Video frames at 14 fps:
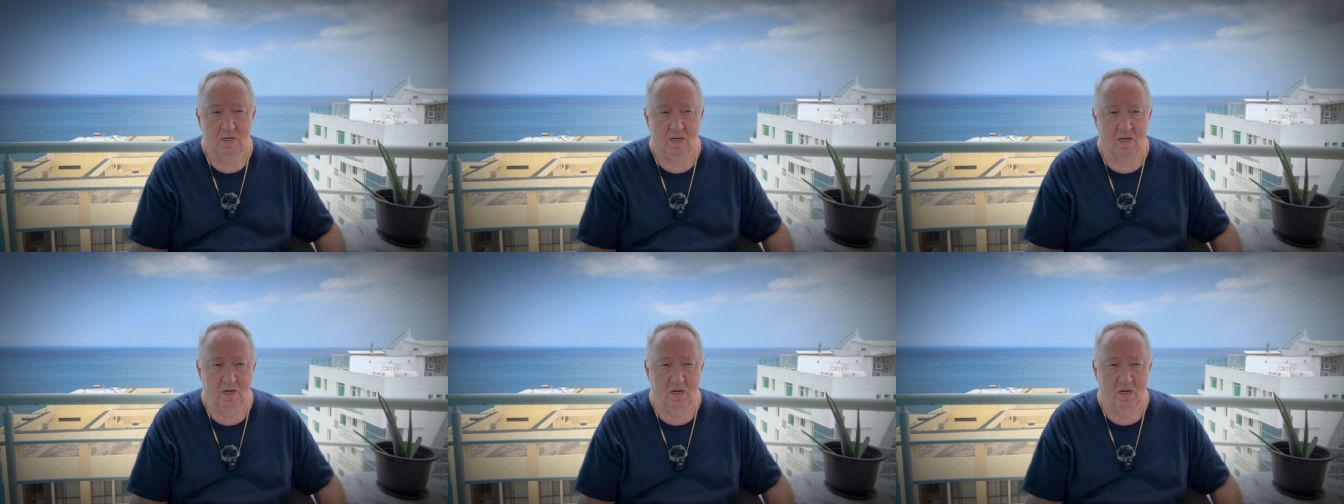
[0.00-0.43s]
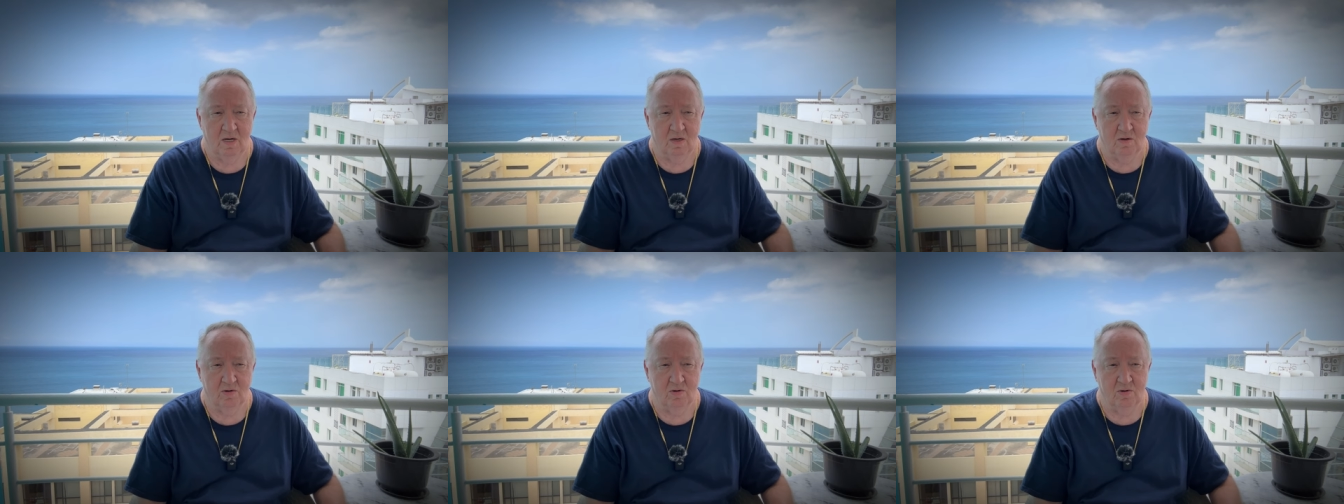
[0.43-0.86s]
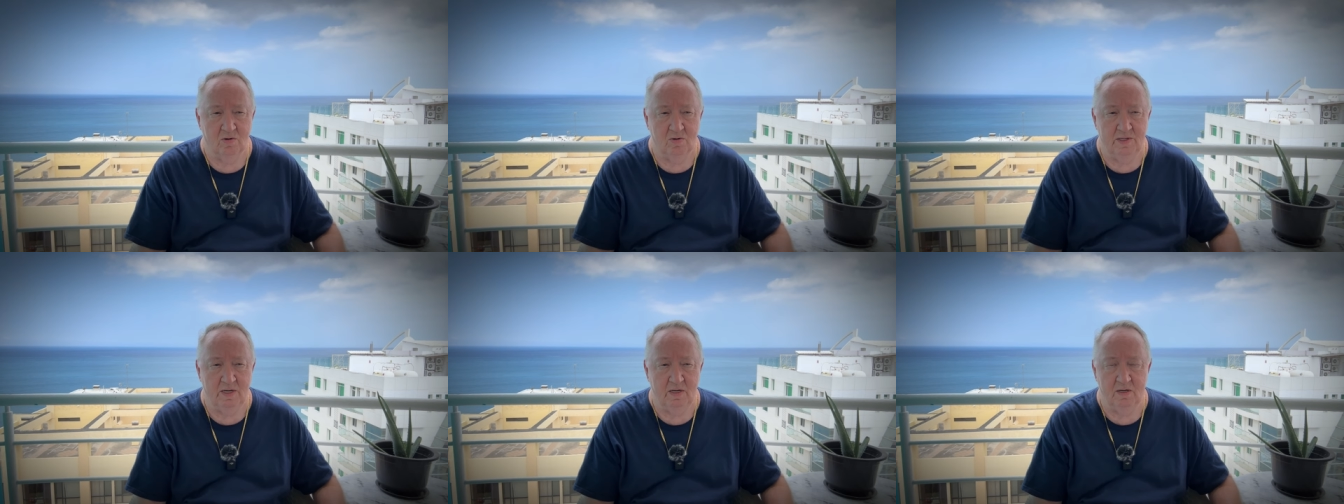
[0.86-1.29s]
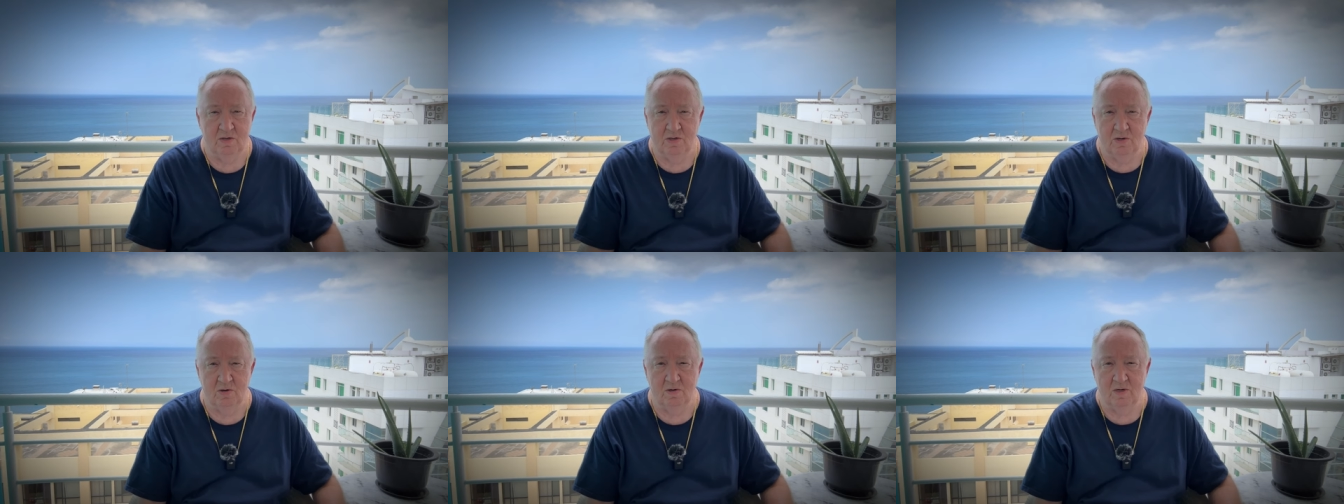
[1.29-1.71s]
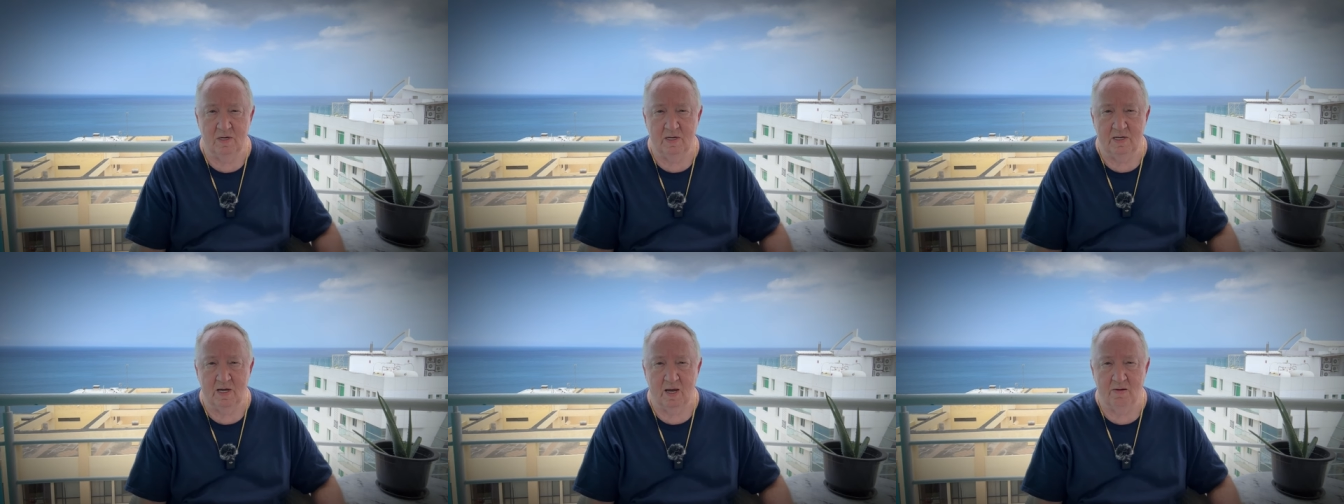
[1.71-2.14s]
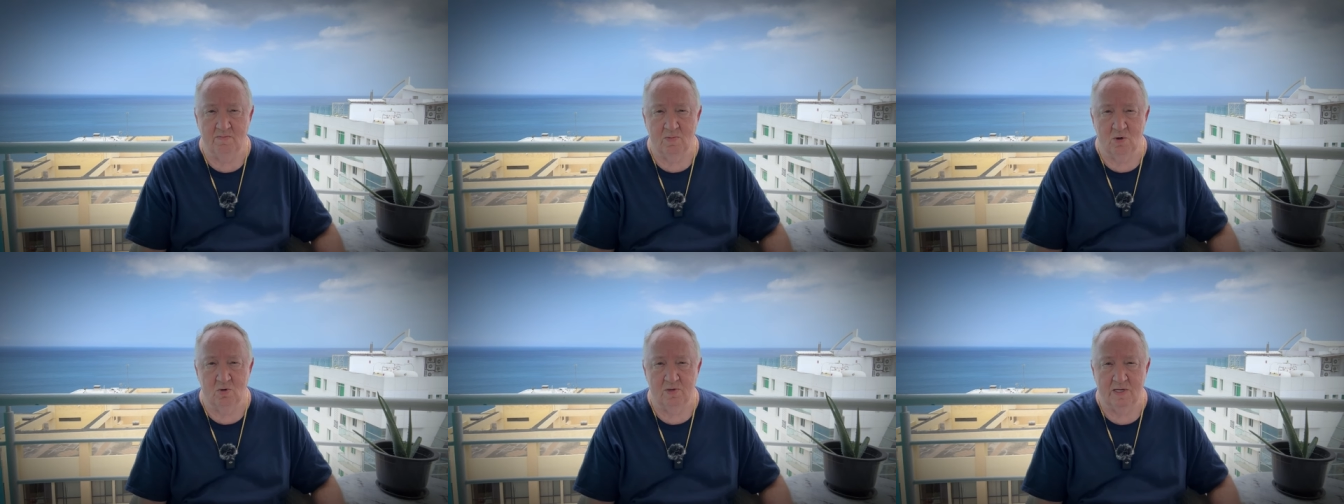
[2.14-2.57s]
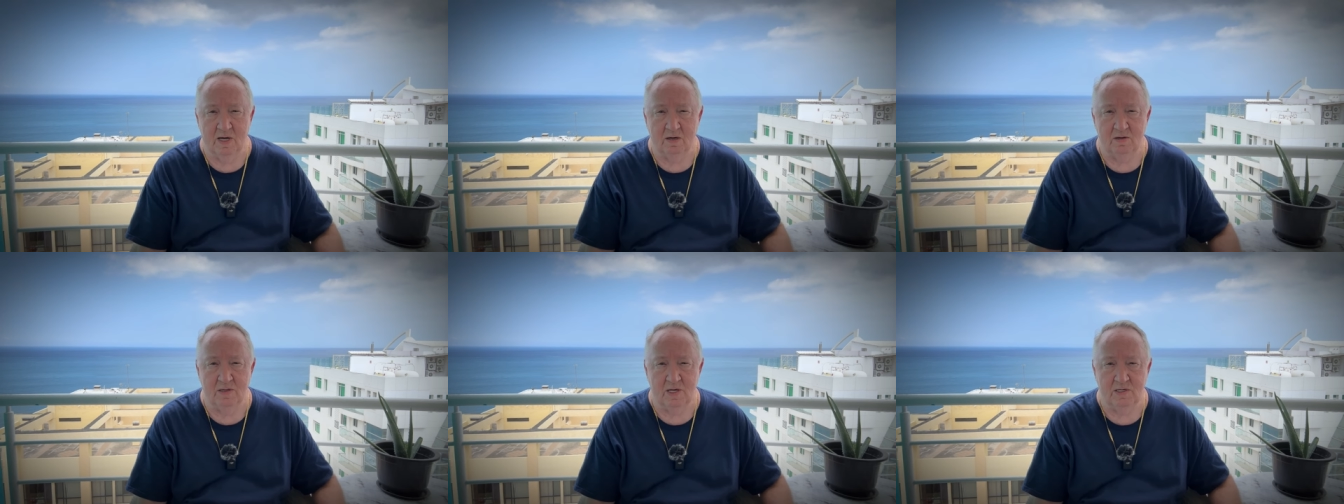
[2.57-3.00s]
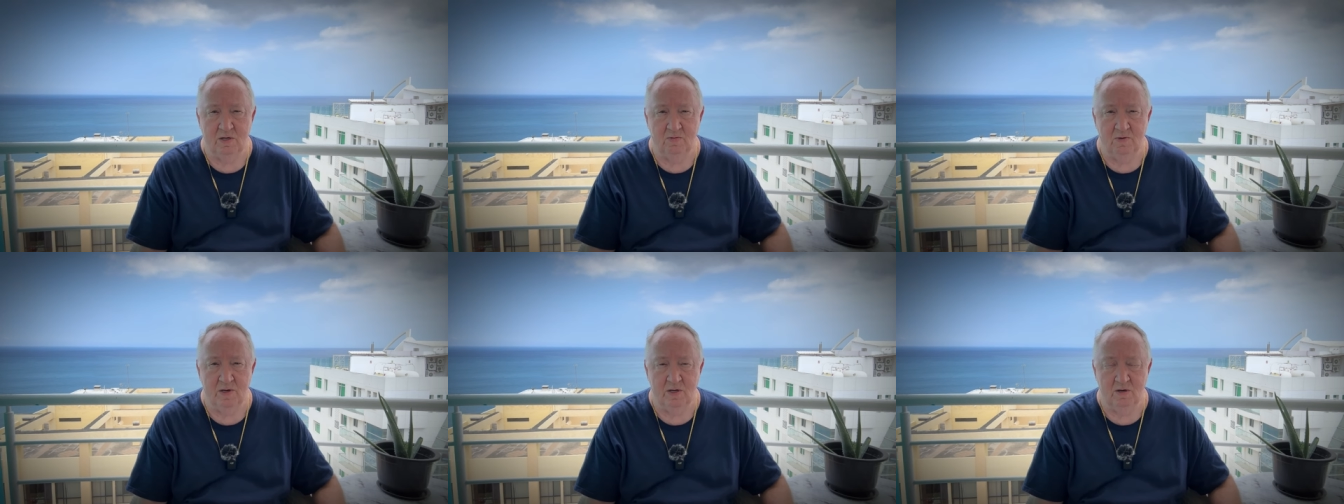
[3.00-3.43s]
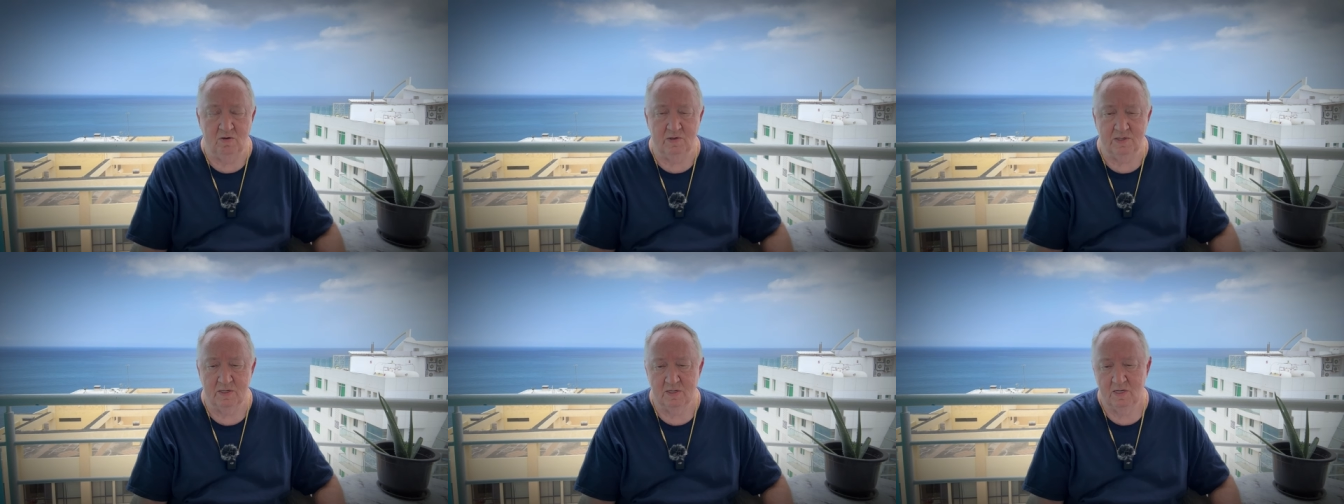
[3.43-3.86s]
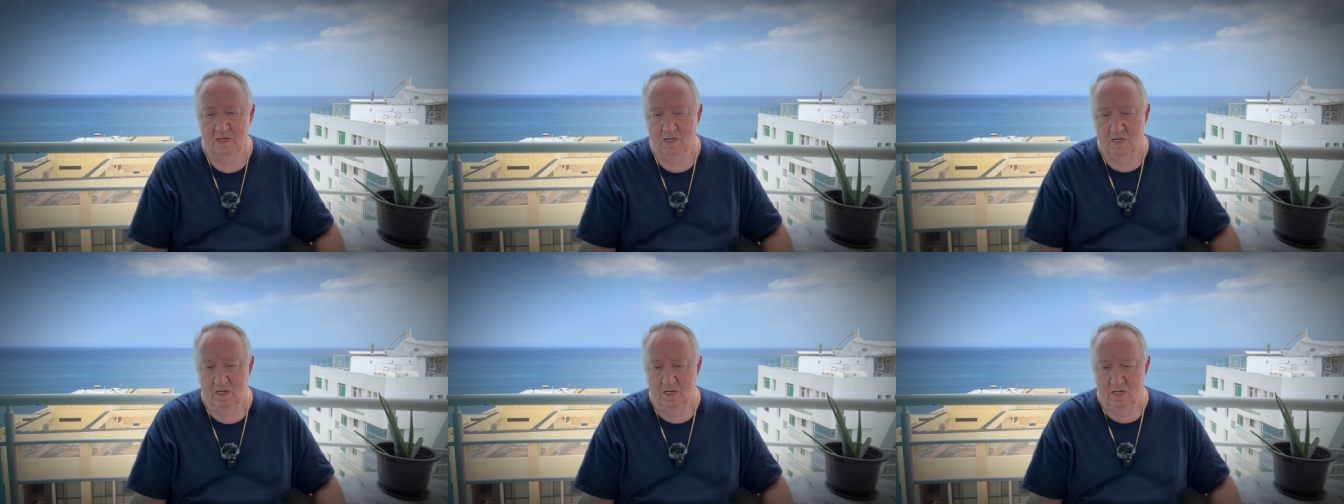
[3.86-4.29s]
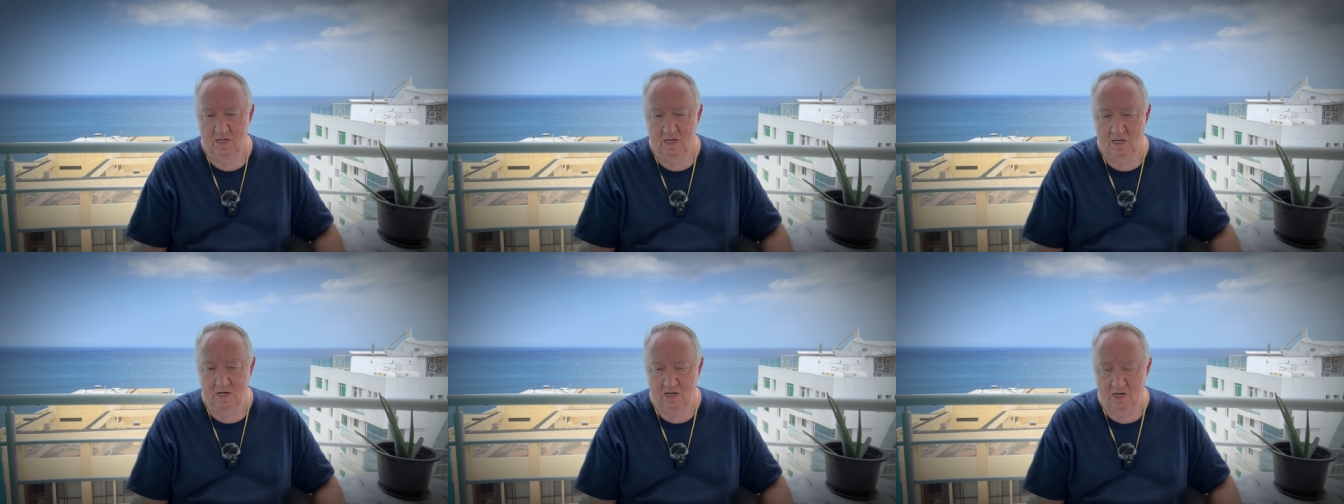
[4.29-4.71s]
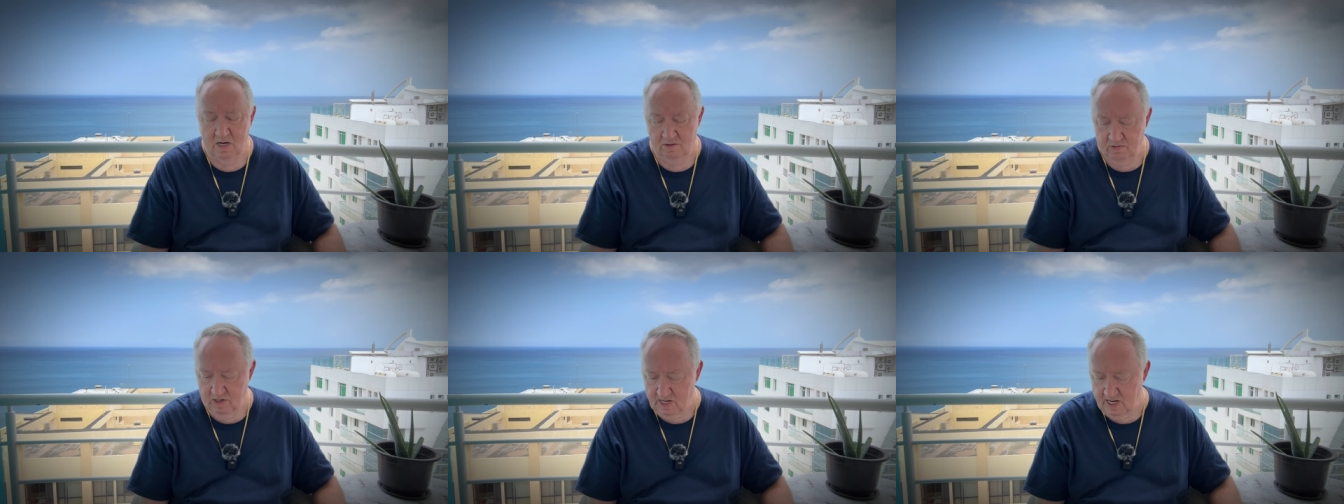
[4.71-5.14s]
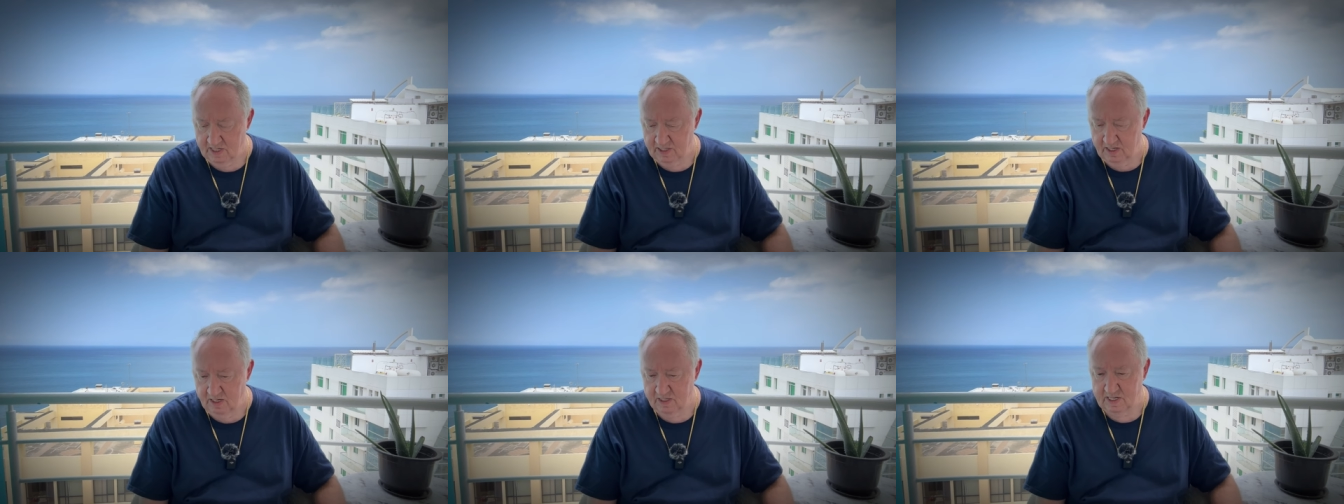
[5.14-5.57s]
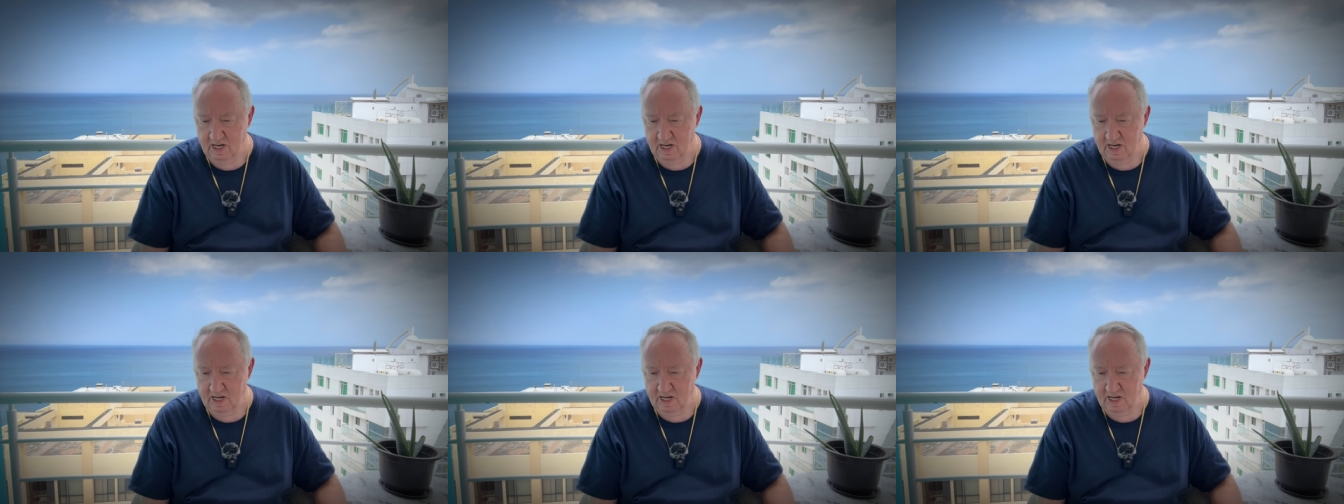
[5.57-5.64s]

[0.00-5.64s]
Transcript: uh, cruising, touring type motorcycle that you would use in a country like this.